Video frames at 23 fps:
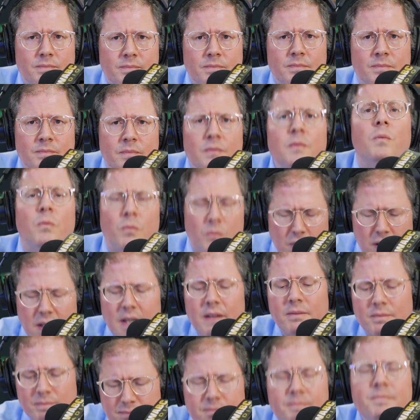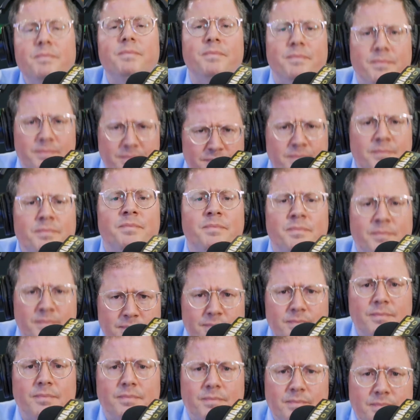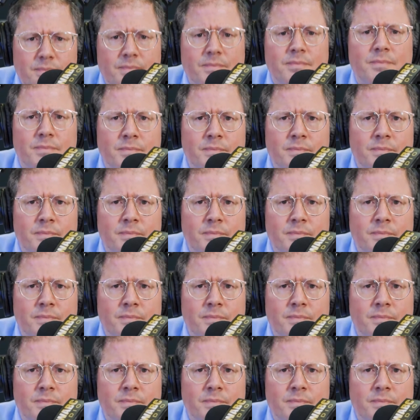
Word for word: changing right. changing jobs a lot. Mm-hmm.